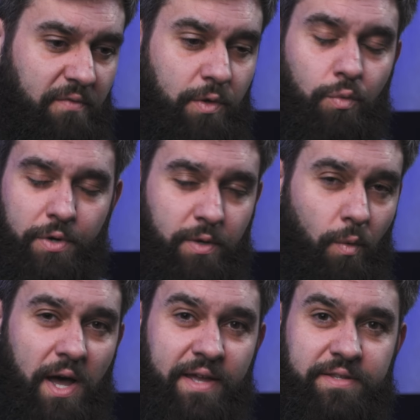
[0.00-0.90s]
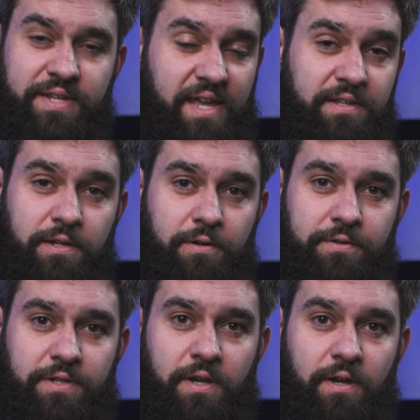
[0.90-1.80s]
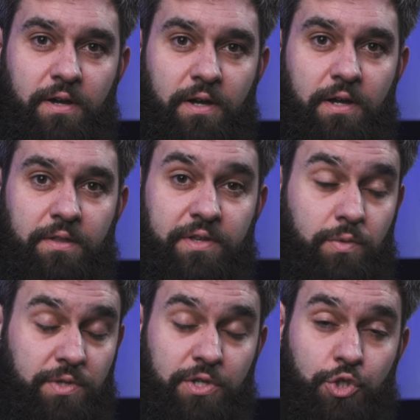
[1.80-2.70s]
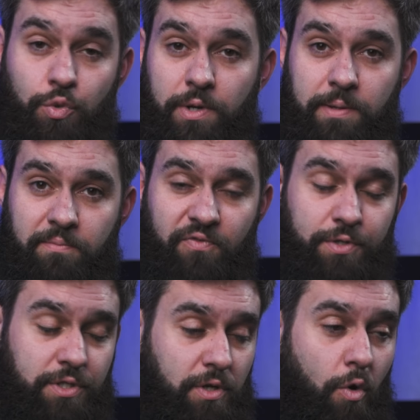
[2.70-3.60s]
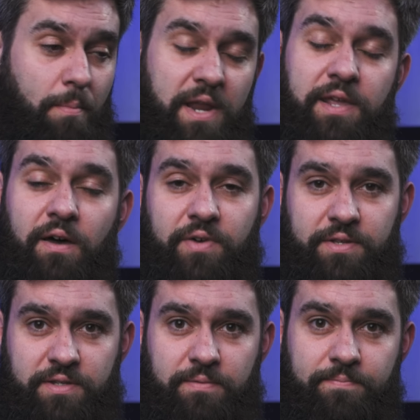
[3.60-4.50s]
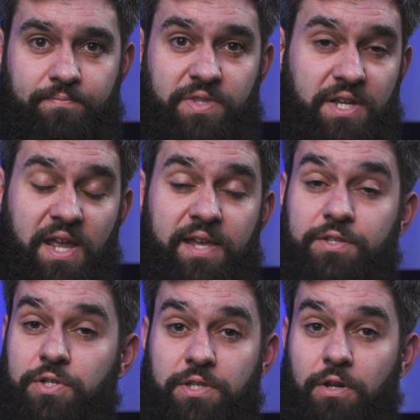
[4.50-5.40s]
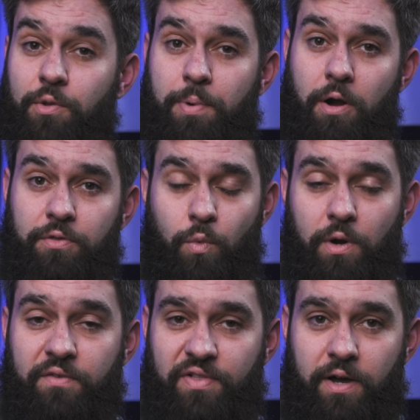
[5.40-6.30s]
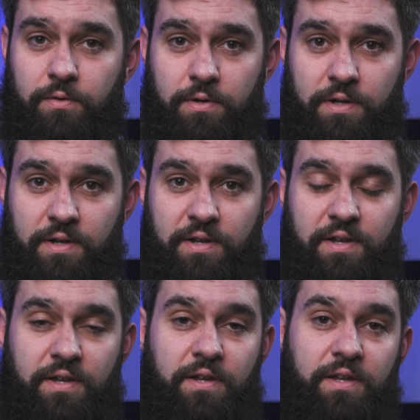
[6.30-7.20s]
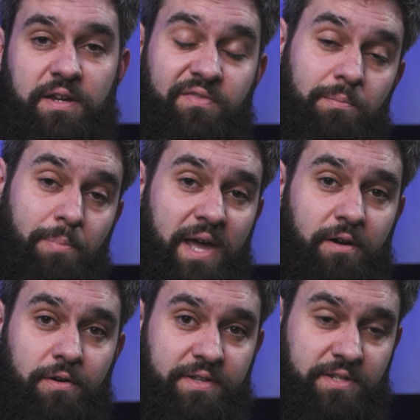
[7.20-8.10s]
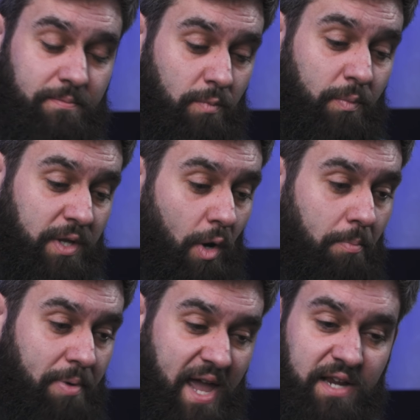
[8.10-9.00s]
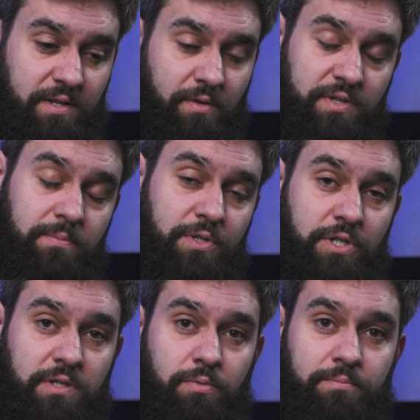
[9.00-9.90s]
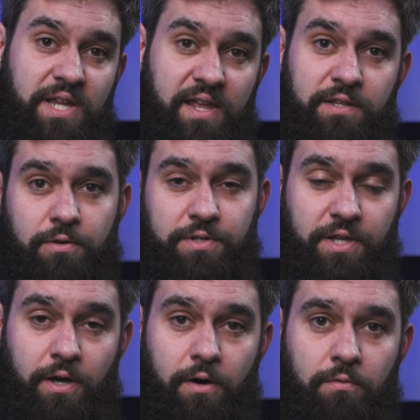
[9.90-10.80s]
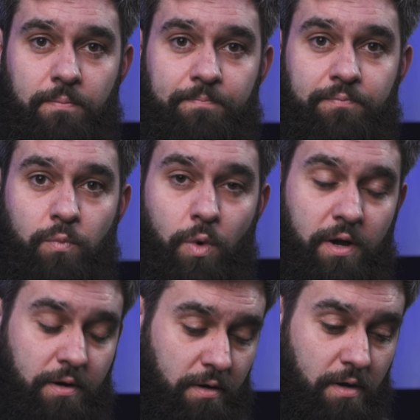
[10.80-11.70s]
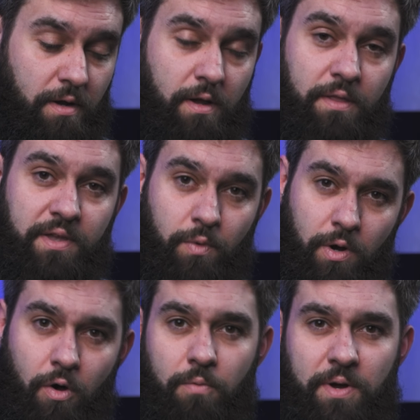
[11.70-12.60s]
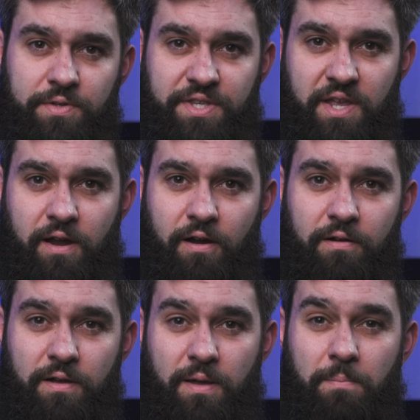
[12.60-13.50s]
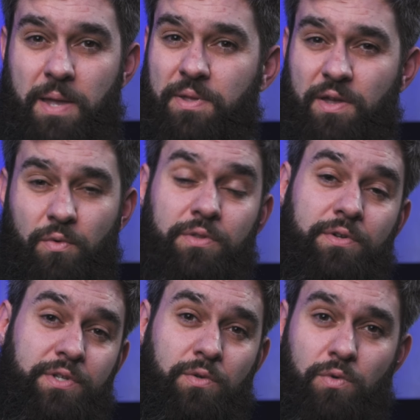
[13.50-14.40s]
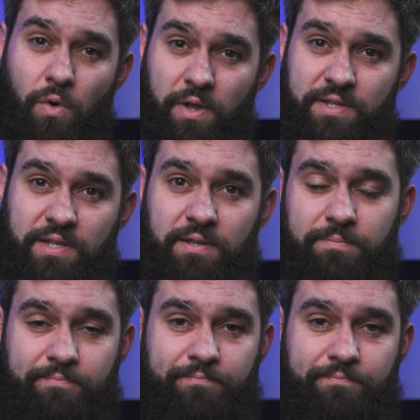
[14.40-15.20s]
If you rewind 10 years, this was a dream for so many of us, and today it's just another part of the workflow. And even better is when we go back to those images from 10 years ago where they were almost there, maybe they were a little too noisy,